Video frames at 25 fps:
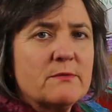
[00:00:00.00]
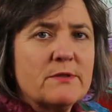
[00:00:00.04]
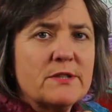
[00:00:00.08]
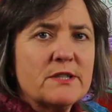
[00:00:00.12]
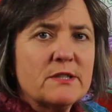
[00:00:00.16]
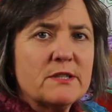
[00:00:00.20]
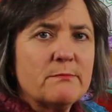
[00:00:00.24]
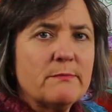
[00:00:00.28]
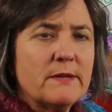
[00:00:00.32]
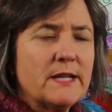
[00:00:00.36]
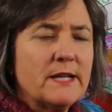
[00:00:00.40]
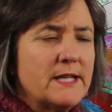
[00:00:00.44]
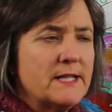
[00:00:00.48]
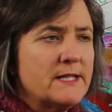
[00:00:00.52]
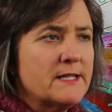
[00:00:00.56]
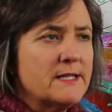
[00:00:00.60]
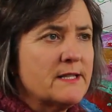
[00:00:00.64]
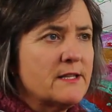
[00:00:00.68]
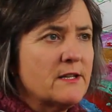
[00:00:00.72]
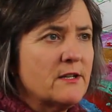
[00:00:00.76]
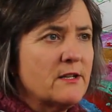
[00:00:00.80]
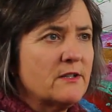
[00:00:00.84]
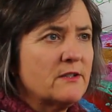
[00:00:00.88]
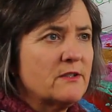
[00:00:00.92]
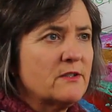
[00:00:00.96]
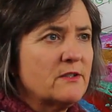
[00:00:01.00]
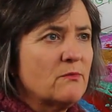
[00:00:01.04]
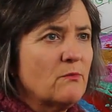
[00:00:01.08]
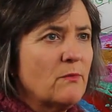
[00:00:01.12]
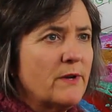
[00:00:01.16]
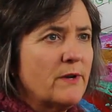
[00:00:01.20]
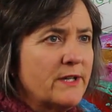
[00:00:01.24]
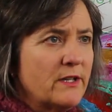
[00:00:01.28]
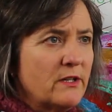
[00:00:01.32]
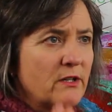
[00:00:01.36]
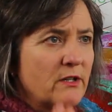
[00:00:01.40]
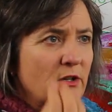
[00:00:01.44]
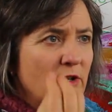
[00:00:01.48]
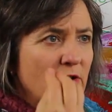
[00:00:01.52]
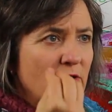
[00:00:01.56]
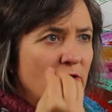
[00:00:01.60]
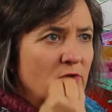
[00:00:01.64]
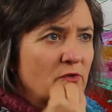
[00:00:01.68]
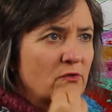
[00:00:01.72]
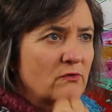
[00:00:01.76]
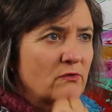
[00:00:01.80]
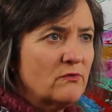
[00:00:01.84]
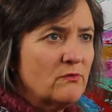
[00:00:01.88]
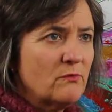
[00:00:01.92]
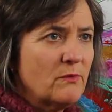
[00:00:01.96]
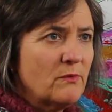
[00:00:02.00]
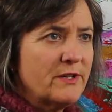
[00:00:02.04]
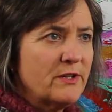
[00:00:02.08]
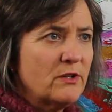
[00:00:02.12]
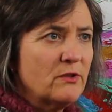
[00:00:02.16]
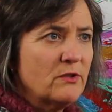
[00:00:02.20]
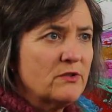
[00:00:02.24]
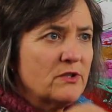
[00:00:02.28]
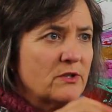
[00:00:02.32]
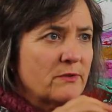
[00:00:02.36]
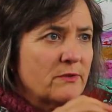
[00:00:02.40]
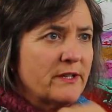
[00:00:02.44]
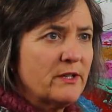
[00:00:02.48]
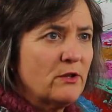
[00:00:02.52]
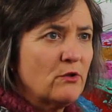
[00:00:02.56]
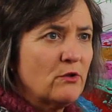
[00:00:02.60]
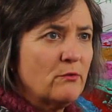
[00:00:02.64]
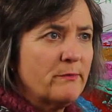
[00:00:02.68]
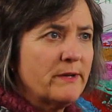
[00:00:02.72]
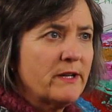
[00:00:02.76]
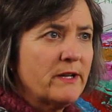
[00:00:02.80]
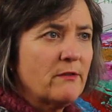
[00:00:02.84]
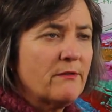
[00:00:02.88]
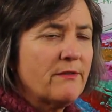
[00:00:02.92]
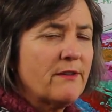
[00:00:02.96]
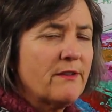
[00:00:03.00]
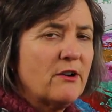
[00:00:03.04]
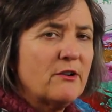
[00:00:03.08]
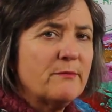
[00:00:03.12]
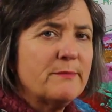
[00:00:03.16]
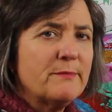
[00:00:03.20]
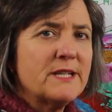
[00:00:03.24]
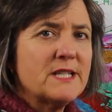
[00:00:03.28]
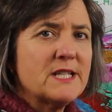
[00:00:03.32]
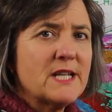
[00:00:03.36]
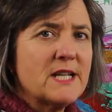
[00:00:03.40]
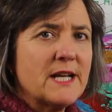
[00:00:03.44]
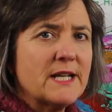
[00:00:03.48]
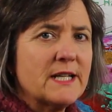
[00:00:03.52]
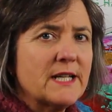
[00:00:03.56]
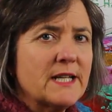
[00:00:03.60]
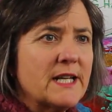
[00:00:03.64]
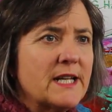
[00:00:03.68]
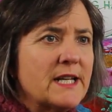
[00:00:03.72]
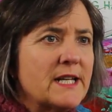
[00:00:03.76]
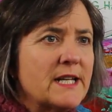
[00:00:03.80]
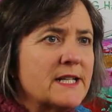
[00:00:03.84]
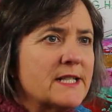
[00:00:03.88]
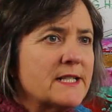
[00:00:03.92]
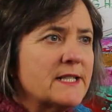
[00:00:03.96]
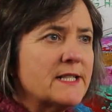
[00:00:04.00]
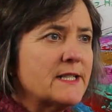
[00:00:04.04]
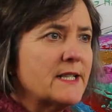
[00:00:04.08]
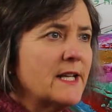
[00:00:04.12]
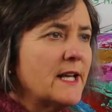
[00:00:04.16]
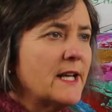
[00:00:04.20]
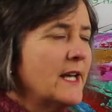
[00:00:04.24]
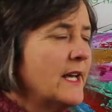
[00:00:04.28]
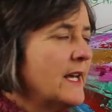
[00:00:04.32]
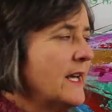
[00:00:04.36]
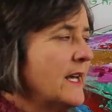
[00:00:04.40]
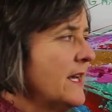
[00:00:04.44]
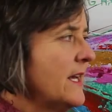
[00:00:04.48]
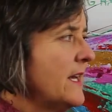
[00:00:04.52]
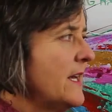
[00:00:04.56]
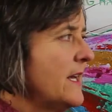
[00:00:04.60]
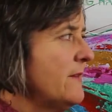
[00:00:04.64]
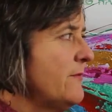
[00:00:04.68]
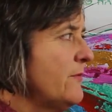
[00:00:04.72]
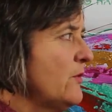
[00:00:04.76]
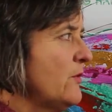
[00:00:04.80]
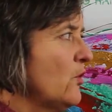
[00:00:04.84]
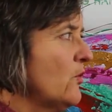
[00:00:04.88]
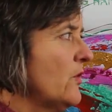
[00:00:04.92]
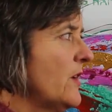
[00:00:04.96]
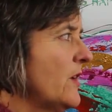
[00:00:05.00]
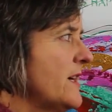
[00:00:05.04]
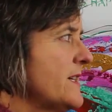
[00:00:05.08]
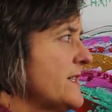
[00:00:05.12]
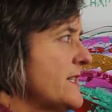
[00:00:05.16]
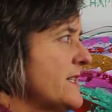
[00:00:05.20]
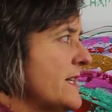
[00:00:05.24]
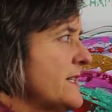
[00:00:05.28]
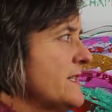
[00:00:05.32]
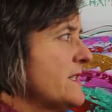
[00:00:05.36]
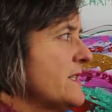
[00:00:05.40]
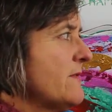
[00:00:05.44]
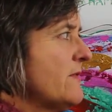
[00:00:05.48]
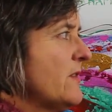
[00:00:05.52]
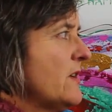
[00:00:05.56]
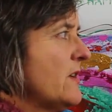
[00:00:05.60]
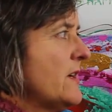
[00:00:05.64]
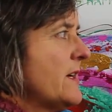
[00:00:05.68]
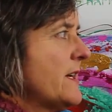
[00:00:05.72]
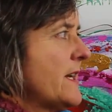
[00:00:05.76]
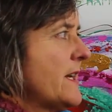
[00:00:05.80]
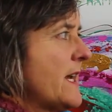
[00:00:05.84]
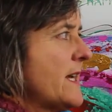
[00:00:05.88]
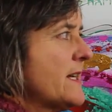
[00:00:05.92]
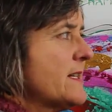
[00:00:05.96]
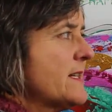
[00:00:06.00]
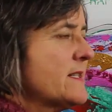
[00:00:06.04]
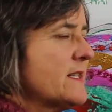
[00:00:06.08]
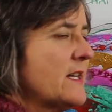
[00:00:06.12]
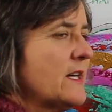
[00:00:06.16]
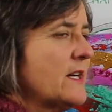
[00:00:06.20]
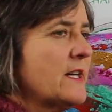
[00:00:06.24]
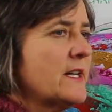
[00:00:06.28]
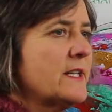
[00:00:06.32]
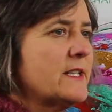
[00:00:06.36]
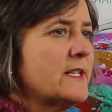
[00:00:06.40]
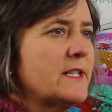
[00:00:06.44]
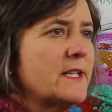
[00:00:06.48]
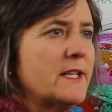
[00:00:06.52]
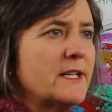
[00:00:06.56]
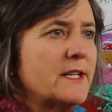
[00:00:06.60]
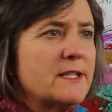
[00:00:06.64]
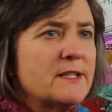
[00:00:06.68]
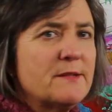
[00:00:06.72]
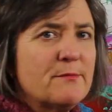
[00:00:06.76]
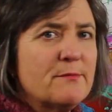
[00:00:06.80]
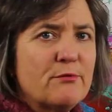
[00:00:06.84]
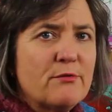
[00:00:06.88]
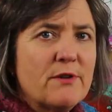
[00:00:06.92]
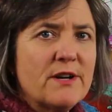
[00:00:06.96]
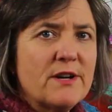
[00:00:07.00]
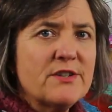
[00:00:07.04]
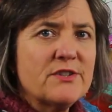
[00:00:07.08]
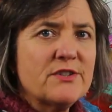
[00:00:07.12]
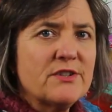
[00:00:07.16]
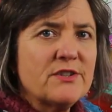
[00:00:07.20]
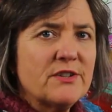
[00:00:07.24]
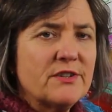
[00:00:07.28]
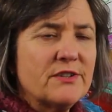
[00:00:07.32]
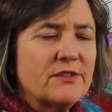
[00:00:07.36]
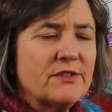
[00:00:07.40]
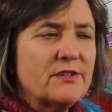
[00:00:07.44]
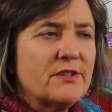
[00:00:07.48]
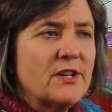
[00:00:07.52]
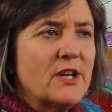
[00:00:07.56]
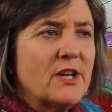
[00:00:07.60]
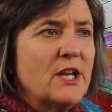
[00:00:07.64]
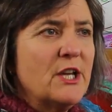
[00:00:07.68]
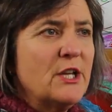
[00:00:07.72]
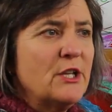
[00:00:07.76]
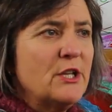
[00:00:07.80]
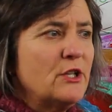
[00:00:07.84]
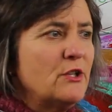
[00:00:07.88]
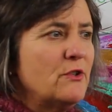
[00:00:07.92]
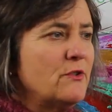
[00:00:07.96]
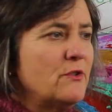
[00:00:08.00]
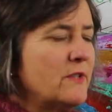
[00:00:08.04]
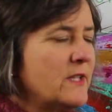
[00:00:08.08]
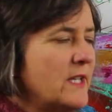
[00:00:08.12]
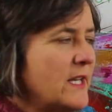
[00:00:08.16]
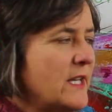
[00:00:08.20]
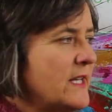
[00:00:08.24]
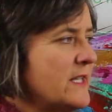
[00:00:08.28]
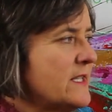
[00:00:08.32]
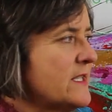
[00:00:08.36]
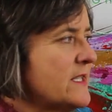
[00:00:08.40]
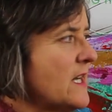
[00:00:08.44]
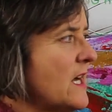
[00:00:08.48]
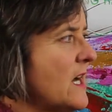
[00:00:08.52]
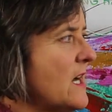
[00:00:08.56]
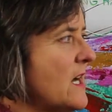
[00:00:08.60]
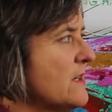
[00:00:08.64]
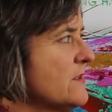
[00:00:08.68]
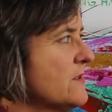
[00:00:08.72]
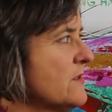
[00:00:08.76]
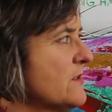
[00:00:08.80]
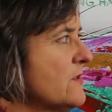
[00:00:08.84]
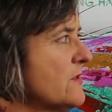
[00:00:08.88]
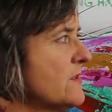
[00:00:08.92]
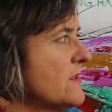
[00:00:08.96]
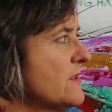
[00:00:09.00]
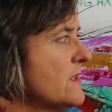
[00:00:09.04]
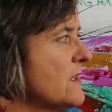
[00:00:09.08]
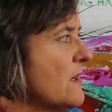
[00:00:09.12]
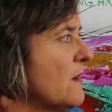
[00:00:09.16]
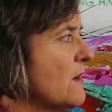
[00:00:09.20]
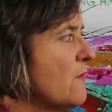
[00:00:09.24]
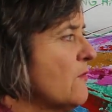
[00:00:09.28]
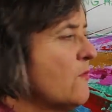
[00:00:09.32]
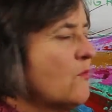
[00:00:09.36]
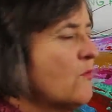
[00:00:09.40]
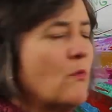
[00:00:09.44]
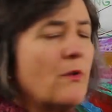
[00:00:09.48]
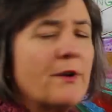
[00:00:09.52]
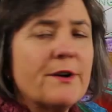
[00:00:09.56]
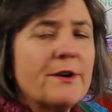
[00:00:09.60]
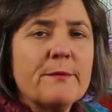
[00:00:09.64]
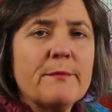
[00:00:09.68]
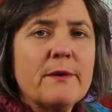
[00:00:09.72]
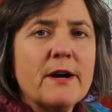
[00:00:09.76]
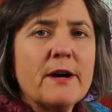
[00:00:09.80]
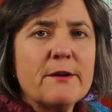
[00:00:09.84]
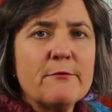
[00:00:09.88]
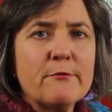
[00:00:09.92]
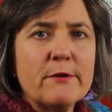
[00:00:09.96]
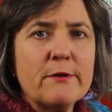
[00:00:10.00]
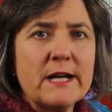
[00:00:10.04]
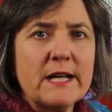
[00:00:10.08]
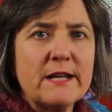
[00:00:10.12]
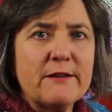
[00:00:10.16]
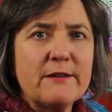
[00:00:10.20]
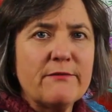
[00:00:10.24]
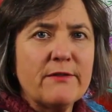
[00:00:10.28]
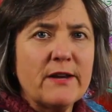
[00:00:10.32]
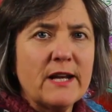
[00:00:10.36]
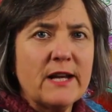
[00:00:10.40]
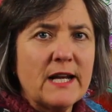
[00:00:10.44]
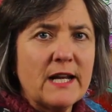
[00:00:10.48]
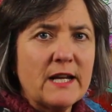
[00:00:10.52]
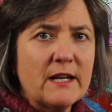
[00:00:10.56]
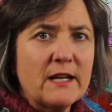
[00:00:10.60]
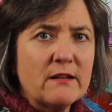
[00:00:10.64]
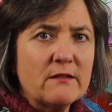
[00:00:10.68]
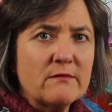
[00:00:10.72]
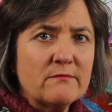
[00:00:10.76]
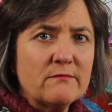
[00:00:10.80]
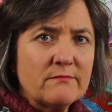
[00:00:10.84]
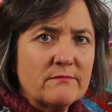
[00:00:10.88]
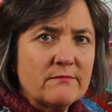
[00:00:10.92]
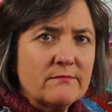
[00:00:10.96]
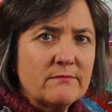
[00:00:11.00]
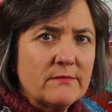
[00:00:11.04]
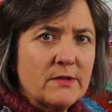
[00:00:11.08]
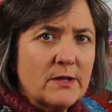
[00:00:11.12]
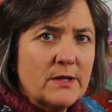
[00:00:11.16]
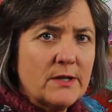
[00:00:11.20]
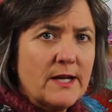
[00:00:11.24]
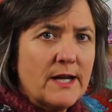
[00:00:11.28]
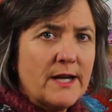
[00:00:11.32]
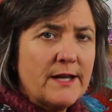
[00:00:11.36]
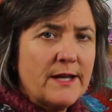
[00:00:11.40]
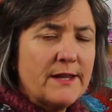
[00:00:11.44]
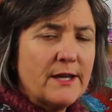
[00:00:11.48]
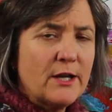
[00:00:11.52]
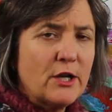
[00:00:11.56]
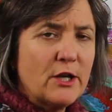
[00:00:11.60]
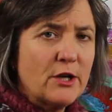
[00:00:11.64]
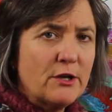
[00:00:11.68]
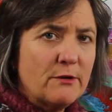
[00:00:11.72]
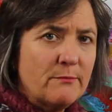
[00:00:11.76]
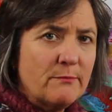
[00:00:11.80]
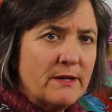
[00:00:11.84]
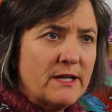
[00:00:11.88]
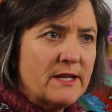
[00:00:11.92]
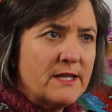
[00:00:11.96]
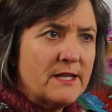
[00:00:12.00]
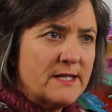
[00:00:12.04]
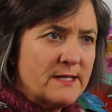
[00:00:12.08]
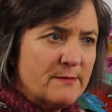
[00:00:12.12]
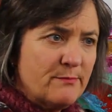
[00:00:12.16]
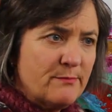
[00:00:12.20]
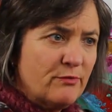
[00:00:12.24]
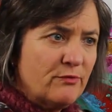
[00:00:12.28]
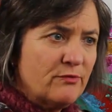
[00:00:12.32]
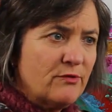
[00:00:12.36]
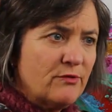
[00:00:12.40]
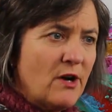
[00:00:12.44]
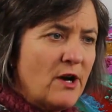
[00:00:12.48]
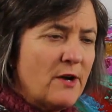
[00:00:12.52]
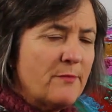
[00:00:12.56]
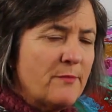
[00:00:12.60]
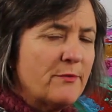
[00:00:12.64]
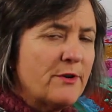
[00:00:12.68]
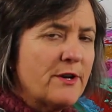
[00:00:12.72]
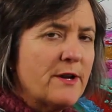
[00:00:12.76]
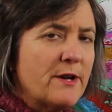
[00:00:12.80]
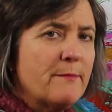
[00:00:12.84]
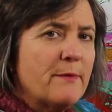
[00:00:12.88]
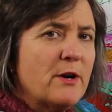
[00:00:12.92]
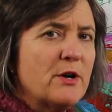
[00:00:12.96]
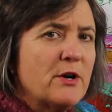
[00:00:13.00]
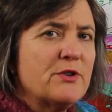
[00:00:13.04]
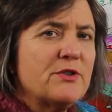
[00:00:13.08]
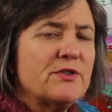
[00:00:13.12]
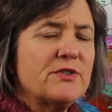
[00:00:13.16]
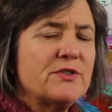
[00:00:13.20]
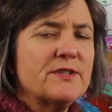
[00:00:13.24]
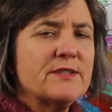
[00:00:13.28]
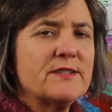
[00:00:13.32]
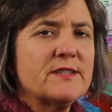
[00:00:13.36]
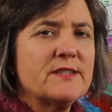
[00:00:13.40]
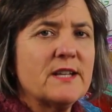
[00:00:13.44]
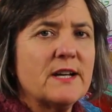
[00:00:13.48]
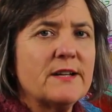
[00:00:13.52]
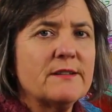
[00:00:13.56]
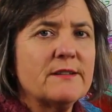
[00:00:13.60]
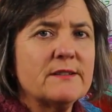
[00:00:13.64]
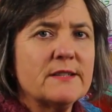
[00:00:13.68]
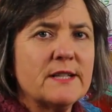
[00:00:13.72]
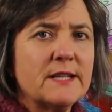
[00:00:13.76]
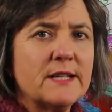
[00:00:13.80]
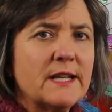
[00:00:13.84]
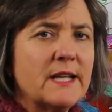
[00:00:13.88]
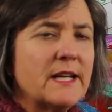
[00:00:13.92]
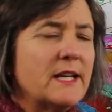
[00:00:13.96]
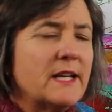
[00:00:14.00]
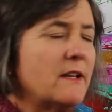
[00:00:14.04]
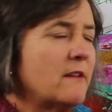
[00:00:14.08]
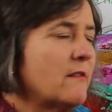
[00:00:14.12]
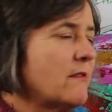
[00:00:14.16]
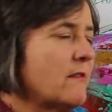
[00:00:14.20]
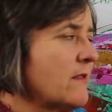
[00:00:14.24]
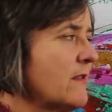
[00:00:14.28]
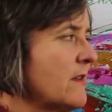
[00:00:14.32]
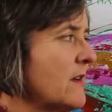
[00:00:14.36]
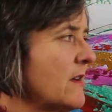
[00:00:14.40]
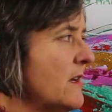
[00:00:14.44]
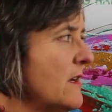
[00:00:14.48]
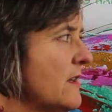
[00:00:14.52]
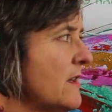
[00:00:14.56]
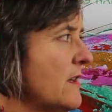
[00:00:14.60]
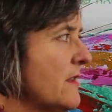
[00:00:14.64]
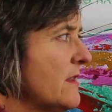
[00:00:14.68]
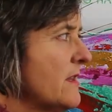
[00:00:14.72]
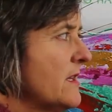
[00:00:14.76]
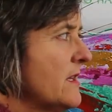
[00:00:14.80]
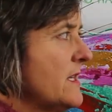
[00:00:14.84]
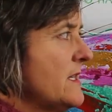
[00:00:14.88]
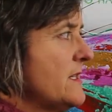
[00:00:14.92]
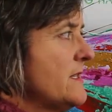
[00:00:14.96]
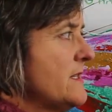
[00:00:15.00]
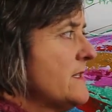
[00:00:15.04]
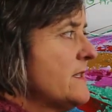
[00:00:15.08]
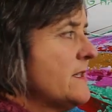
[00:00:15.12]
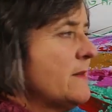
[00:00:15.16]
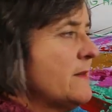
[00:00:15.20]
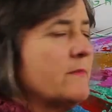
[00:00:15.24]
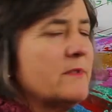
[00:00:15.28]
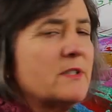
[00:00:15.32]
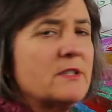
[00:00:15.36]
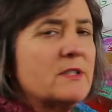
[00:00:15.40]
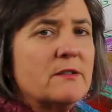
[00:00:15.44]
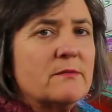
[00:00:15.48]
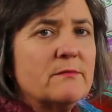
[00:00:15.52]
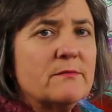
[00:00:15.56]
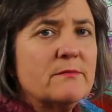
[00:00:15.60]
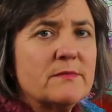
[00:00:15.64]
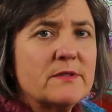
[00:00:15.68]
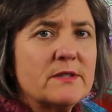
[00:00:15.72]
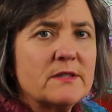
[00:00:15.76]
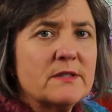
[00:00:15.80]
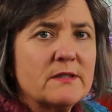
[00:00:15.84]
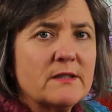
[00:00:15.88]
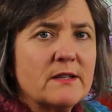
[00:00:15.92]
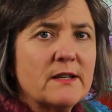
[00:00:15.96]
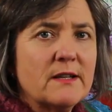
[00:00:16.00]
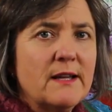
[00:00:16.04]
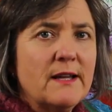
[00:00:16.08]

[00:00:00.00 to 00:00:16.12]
which means that when you're doing your mycotherapy techniques, if you're identifying anxiety and depression, you need to ask yourself, what am I really feeling? Okay, they're going to be these primary emotions underneath these symptoms.